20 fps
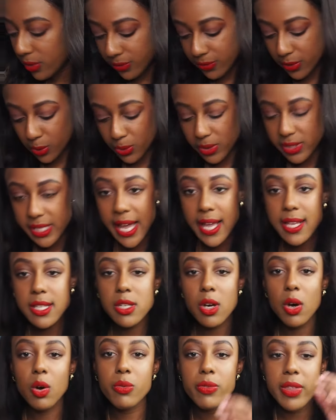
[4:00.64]
full set
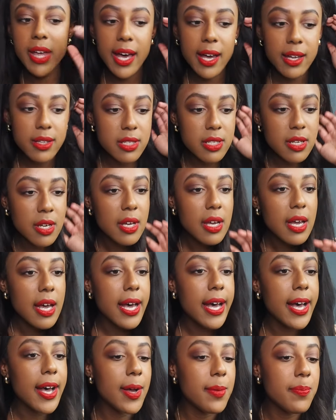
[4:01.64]
of that,
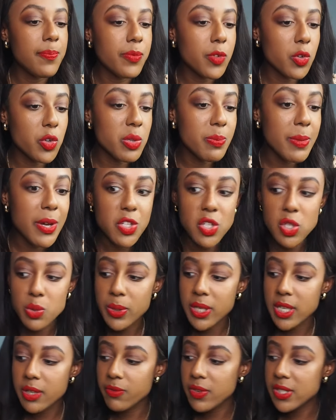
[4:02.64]
or as much as we
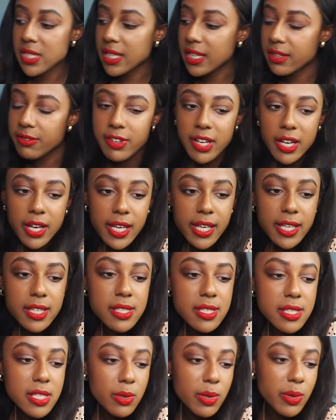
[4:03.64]
could physically find.
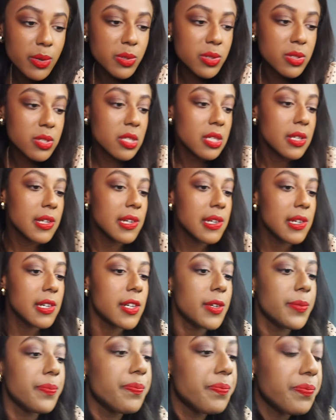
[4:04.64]
So it was
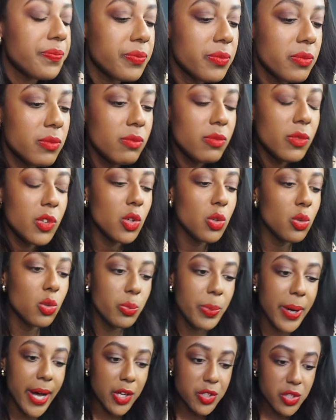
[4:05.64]
all
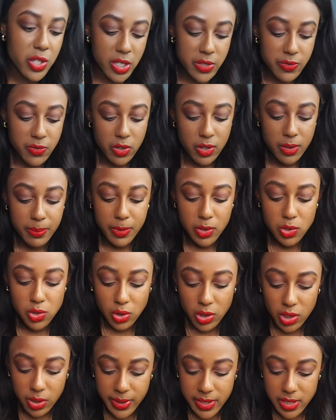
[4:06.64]
purchased from
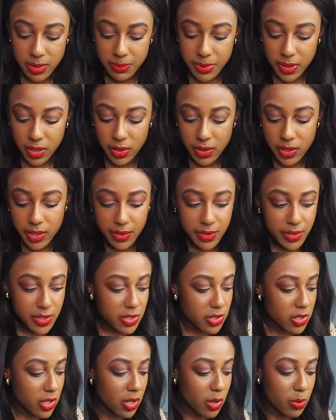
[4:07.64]
John Lewis and Partners.
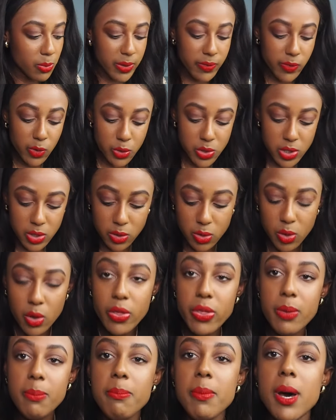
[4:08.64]
So we've also
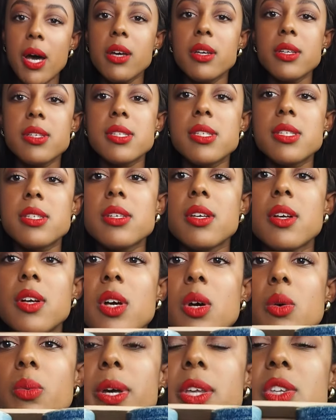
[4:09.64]
got the mugs,
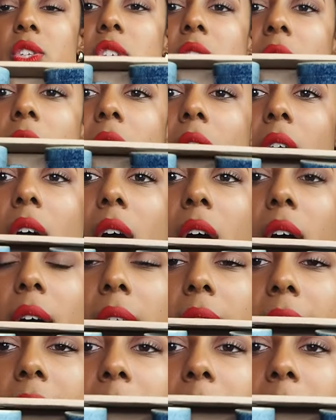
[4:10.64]
which are